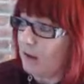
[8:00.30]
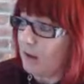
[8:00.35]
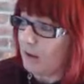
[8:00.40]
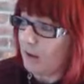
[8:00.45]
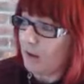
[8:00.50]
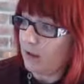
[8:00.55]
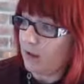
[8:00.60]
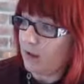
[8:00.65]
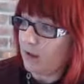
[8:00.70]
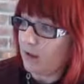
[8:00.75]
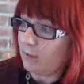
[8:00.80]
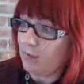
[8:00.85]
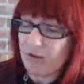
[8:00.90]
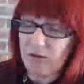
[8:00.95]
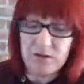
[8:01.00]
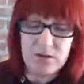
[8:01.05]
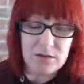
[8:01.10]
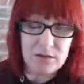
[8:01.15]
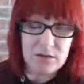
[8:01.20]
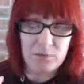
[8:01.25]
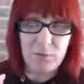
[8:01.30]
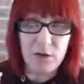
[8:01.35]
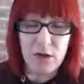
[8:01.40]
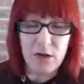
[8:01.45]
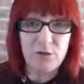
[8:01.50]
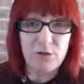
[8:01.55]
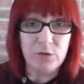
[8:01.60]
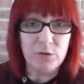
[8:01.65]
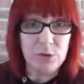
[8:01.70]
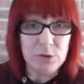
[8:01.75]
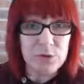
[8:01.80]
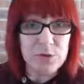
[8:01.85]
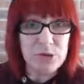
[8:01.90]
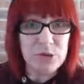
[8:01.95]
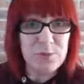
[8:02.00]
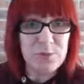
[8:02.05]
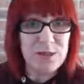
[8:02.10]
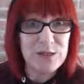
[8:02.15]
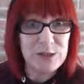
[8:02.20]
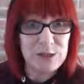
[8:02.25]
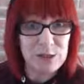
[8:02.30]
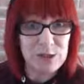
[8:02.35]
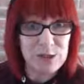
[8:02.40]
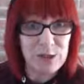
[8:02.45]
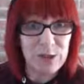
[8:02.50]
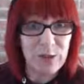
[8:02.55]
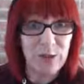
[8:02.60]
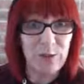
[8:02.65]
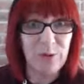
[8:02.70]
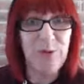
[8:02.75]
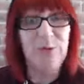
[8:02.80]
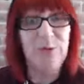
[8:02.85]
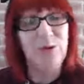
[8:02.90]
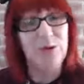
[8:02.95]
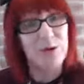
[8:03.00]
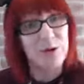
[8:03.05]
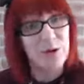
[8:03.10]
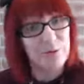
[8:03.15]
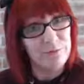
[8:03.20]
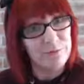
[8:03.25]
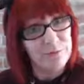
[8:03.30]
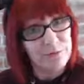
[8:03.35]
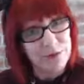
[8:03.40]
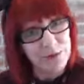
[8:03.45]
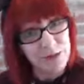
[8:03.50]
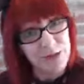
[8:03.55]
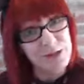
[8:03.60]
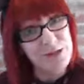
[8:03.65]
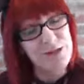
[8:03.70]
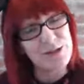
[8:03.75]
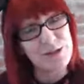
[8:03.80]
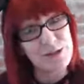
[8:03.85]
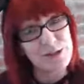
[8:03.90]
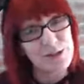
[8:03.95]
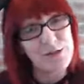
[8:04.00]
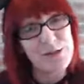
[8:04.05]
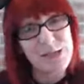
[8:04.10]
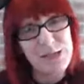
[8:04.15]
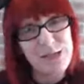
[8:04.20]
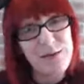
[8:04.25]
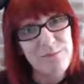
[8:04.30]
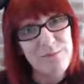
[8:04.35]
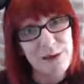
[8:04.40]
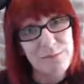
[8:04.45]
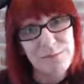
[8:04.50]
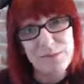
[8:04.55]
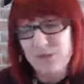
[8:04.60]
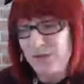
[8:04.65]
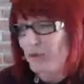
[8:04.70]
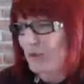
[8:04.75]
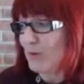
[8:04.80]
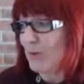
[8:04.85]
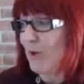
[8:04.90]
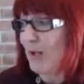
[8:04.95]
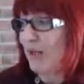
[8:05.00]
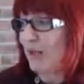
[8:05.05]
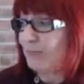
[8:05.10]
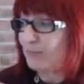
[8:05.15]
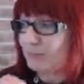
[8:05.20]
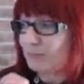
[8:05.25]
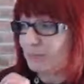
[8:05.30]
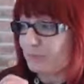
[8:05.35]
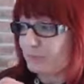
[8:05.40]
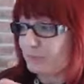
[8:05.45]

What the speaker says: because we all know customers do convert to team members as well.